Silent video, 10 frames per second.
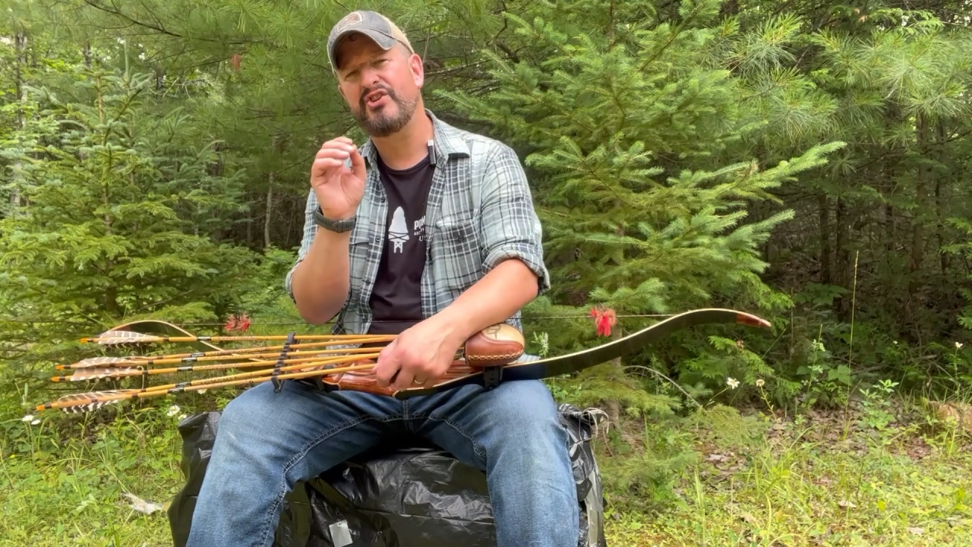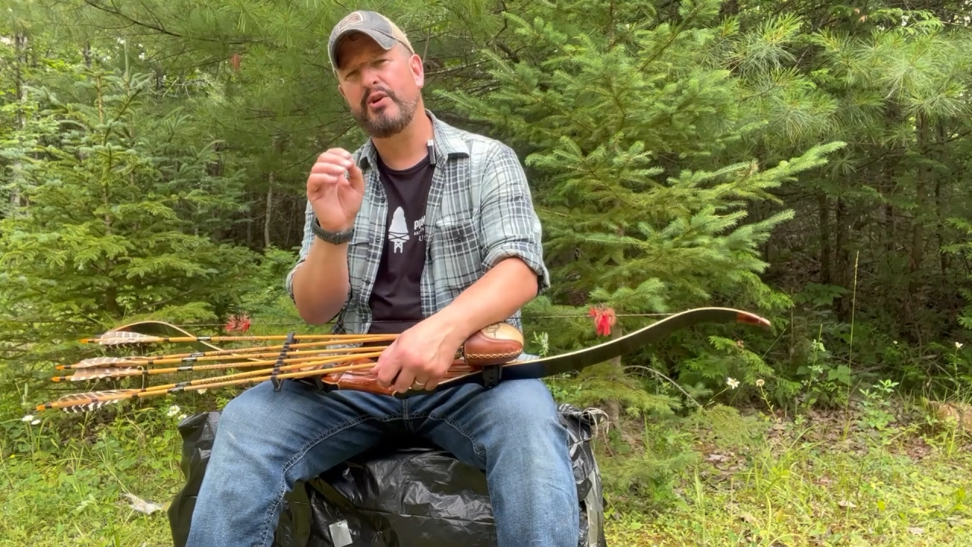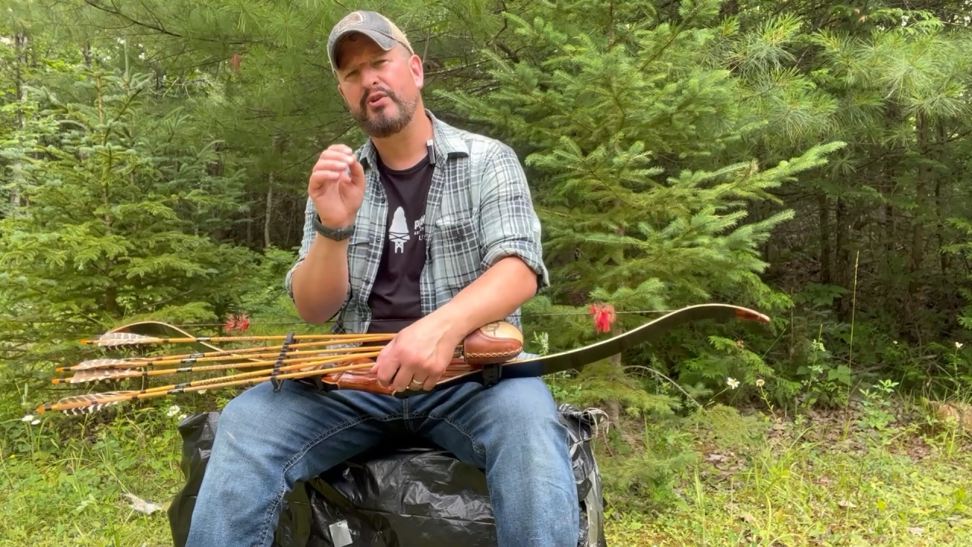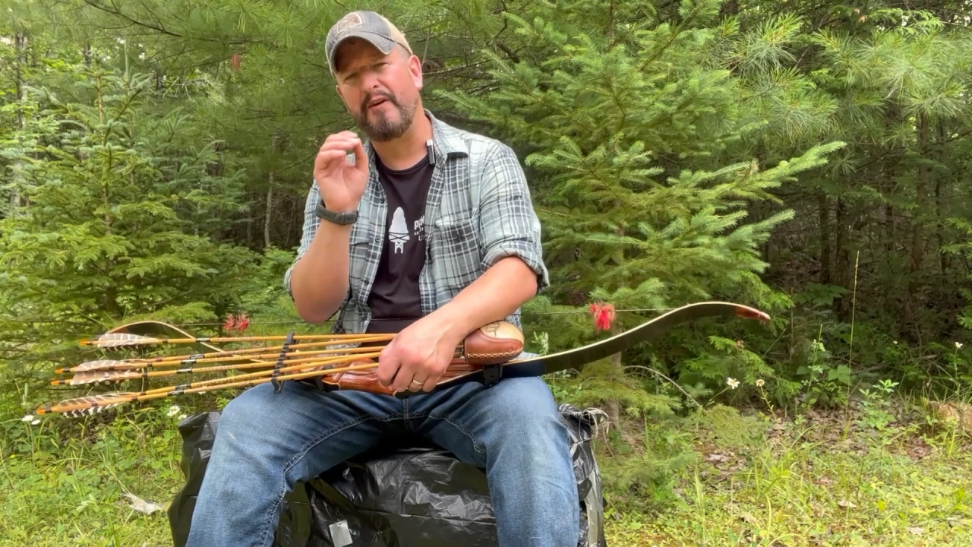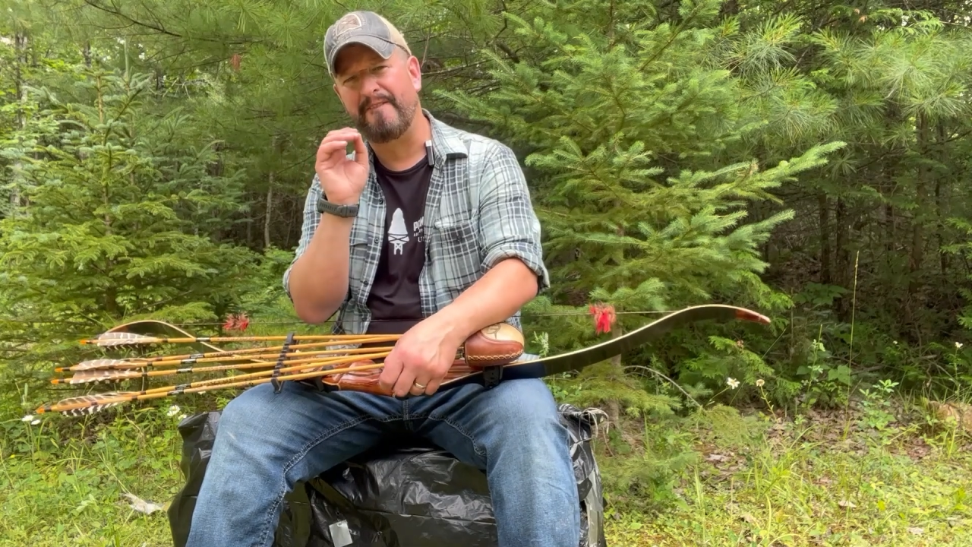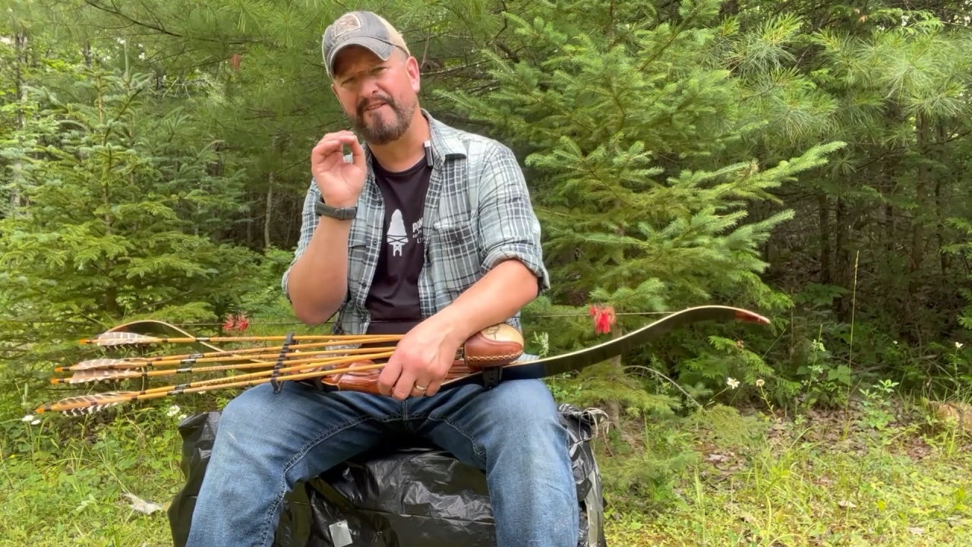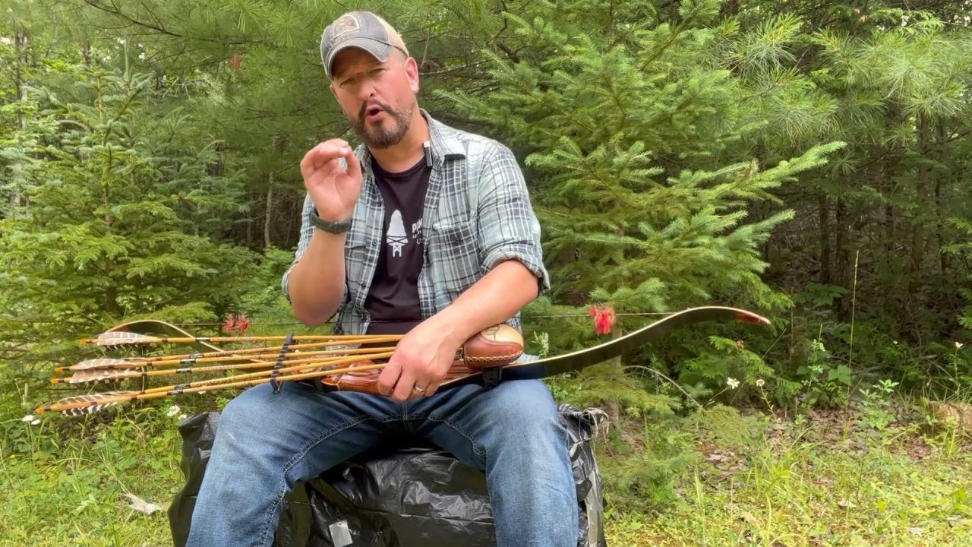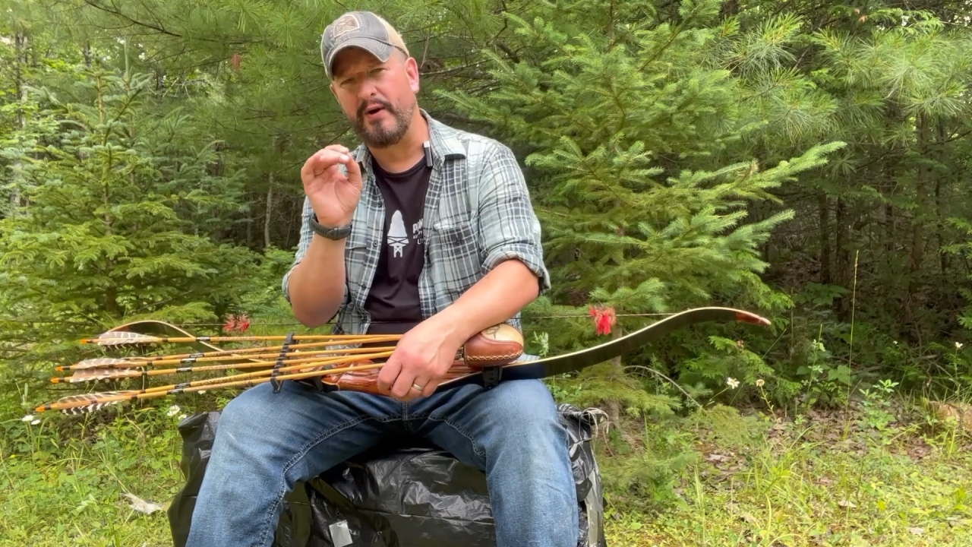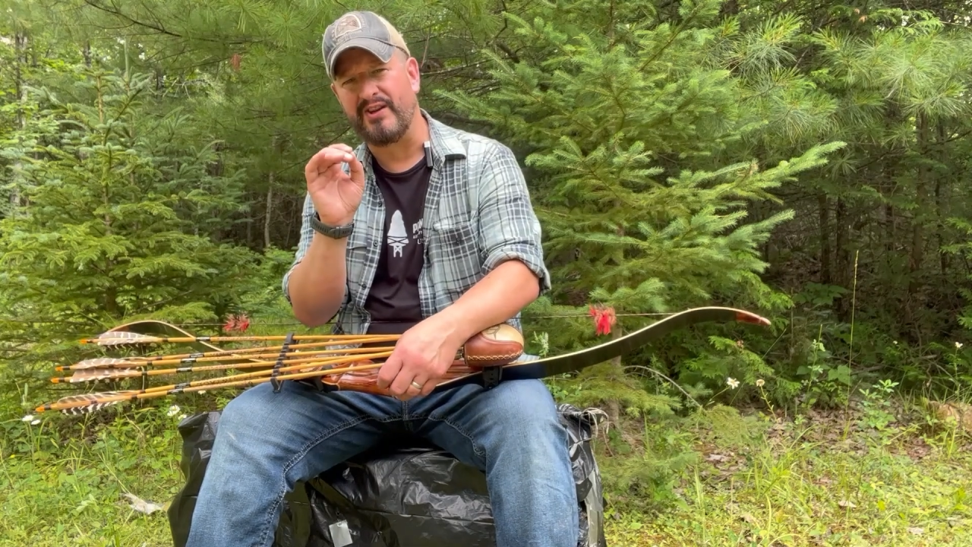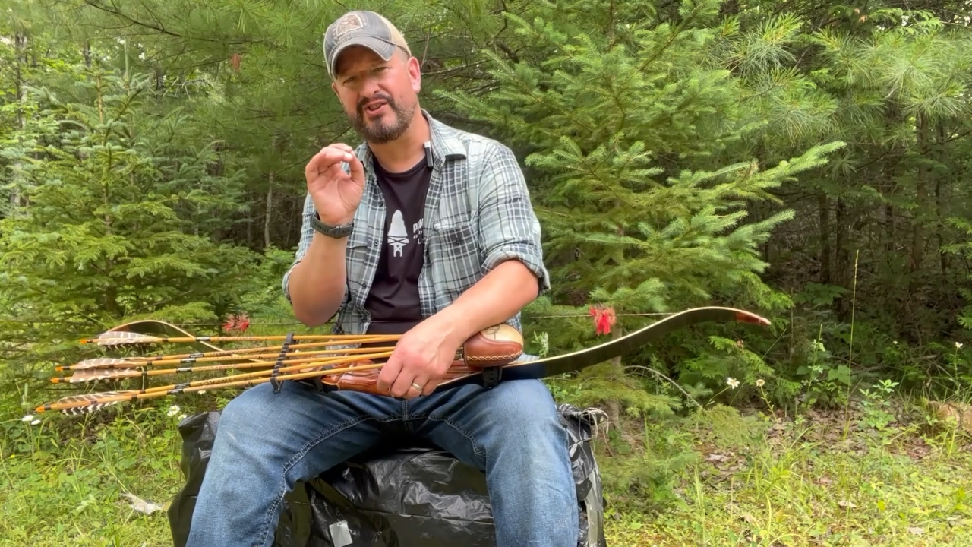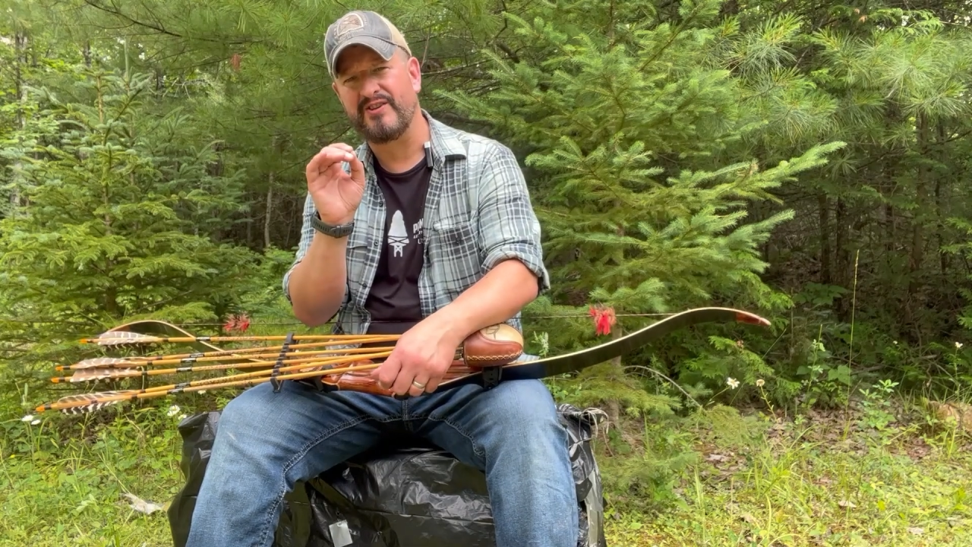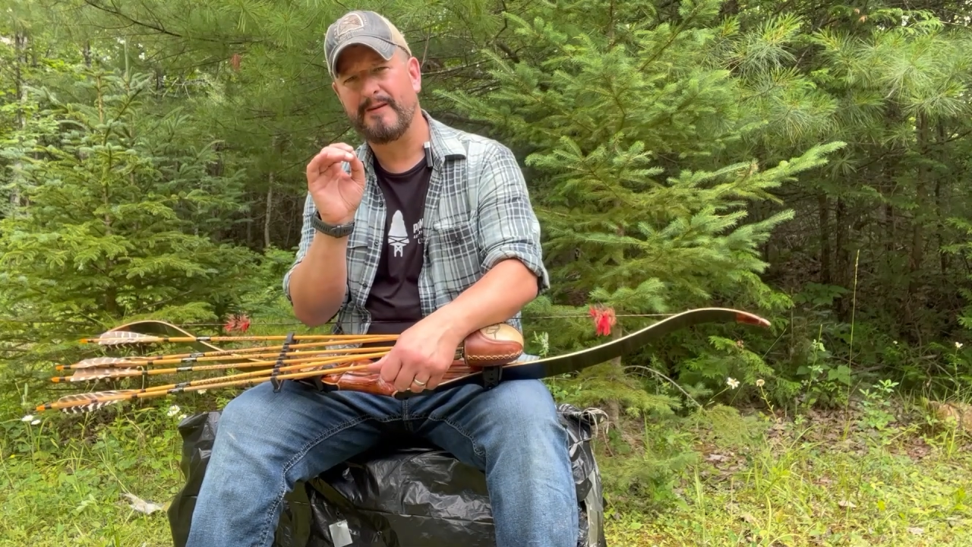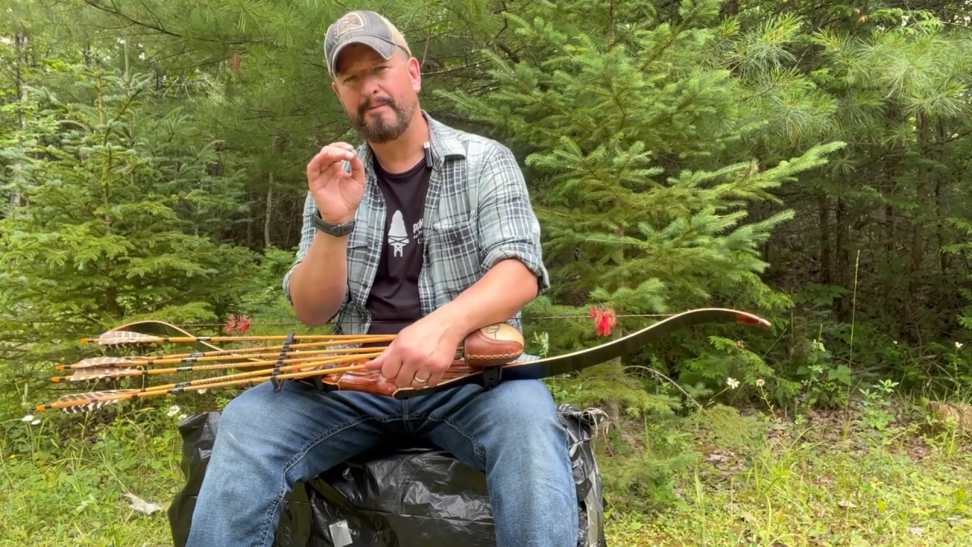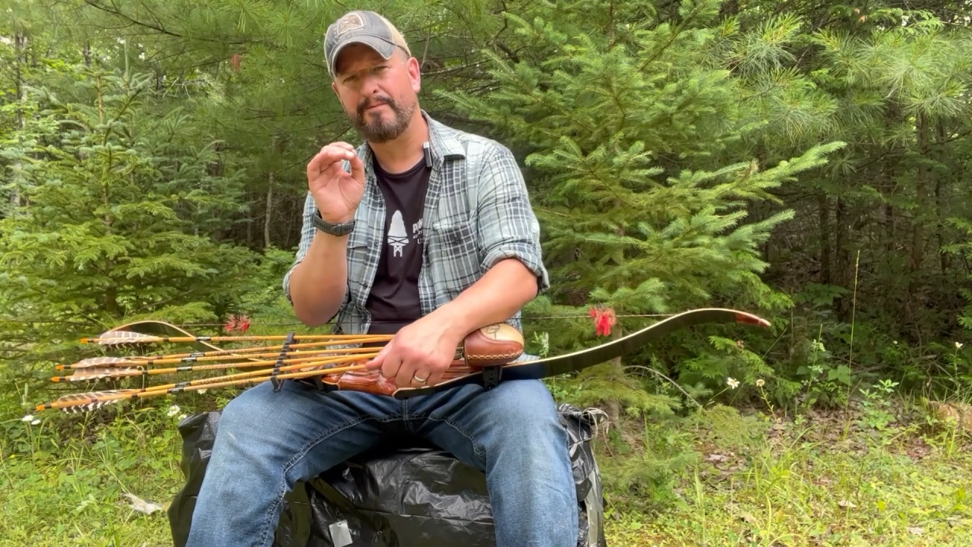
you to focus.